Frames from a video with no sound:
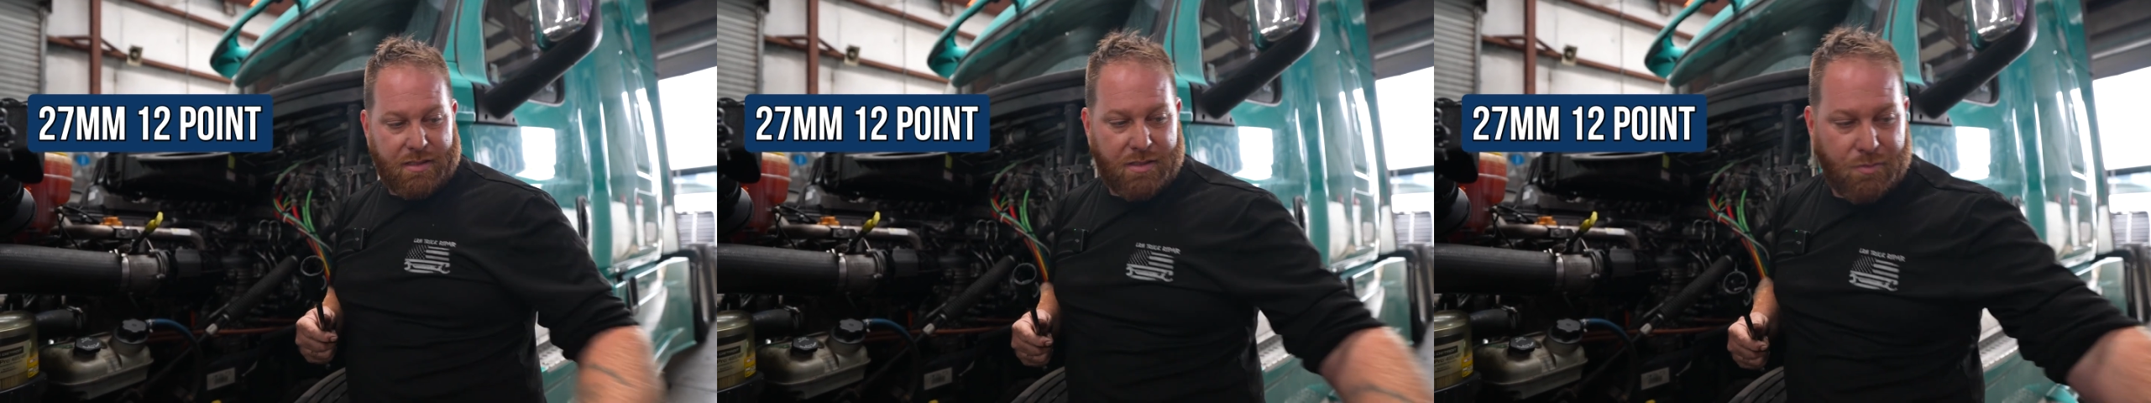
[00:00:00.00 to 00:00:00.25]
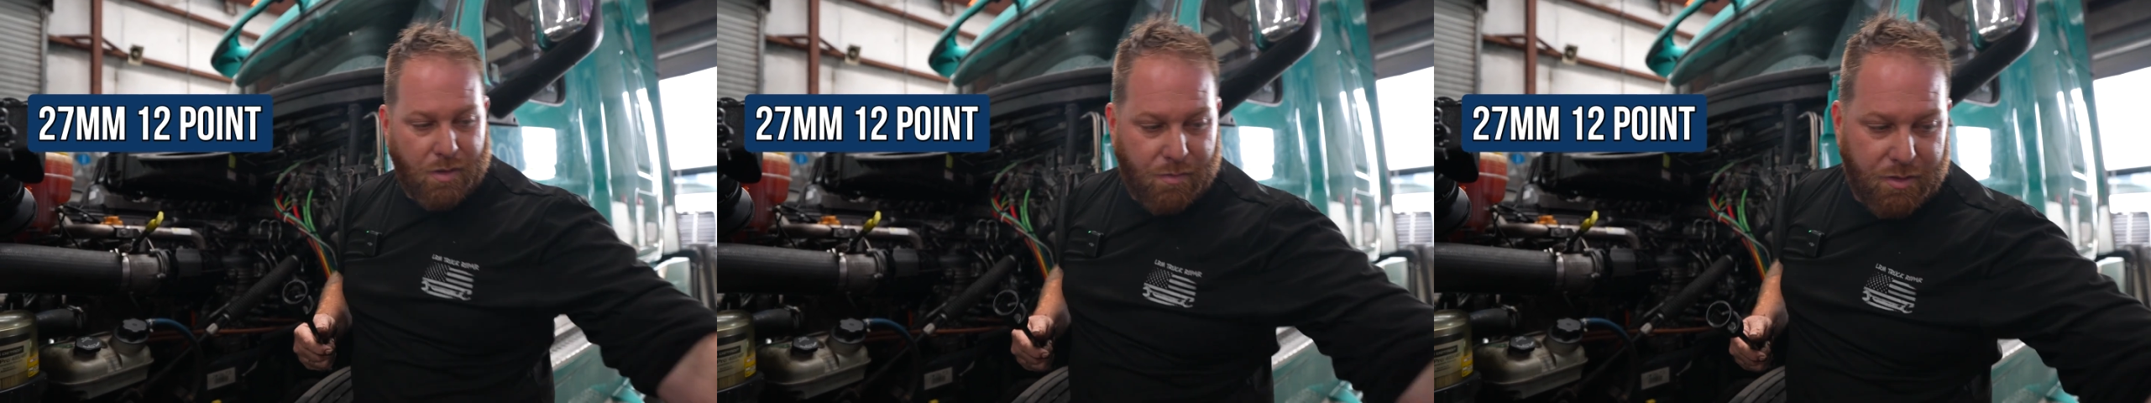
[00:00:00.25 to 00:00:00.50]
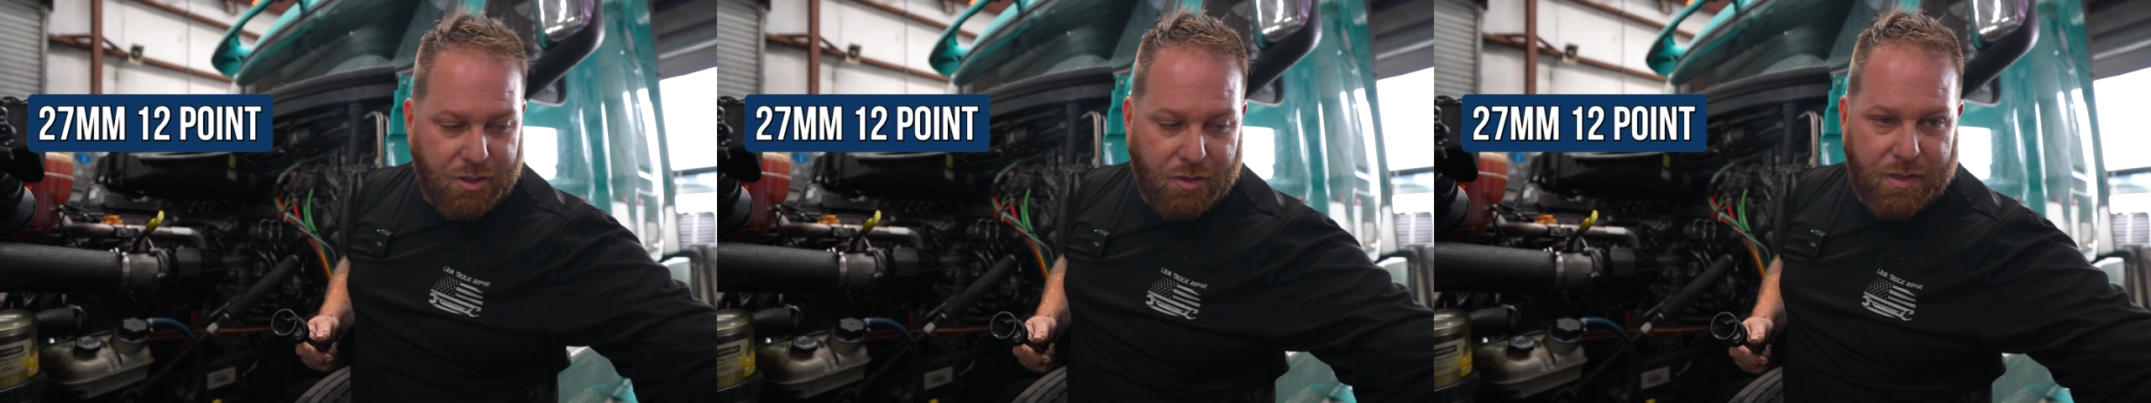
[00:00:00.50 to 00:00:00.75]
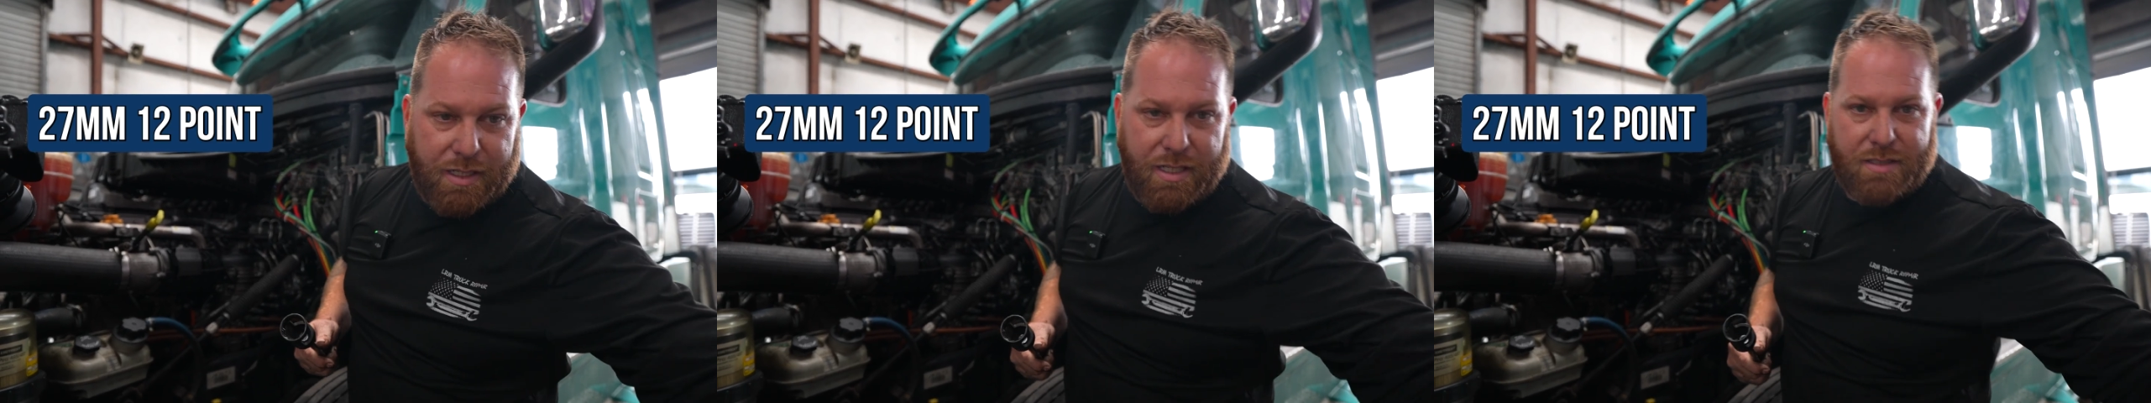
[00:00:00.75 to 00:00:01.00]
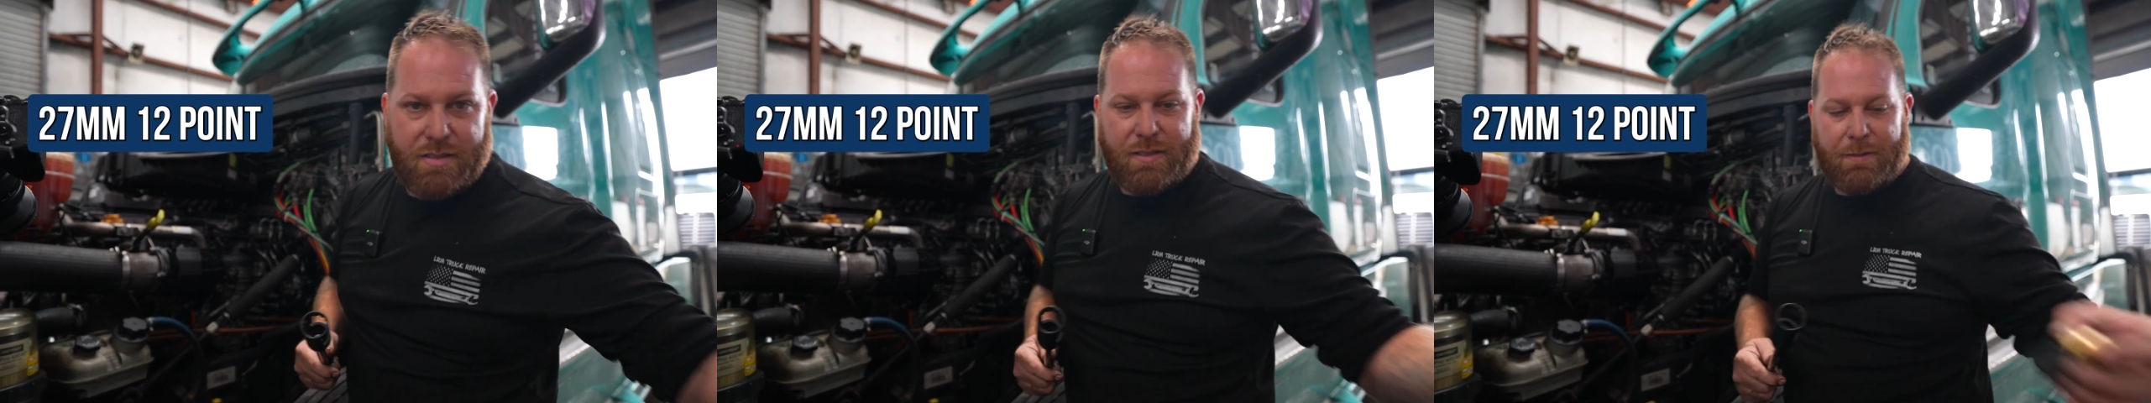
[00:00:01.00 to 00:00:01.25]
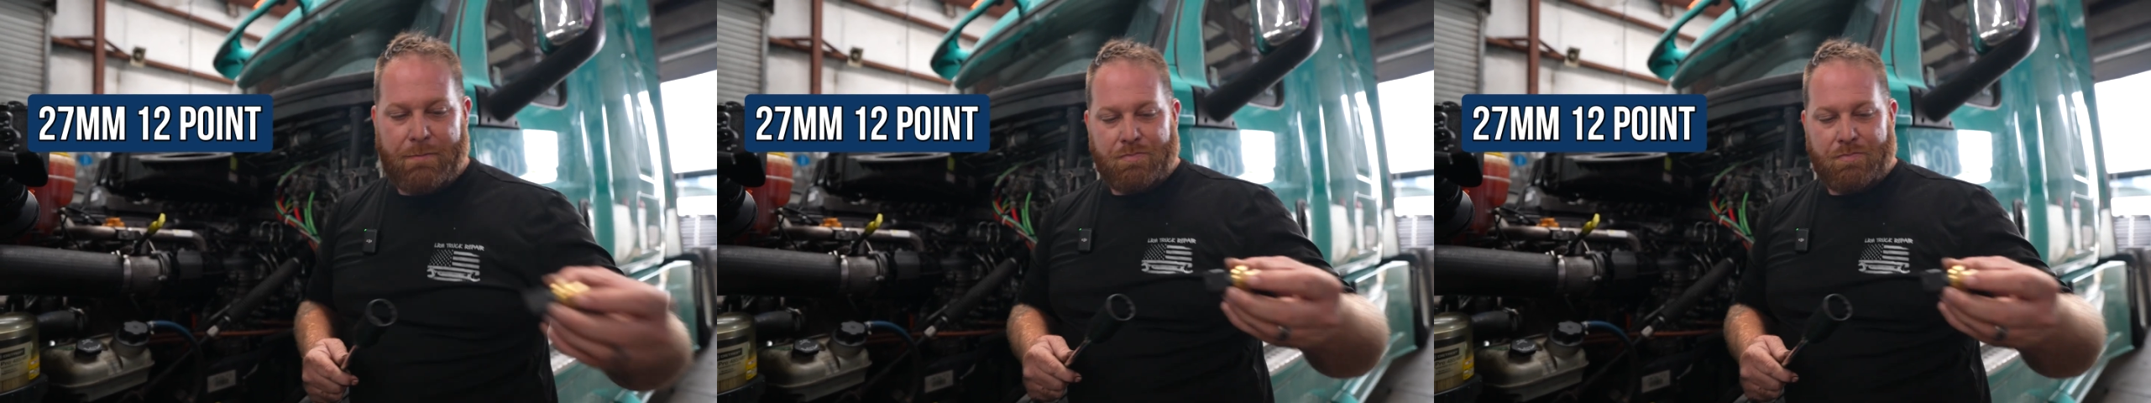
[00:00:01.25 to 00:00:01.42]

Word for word: Because what we're doing is,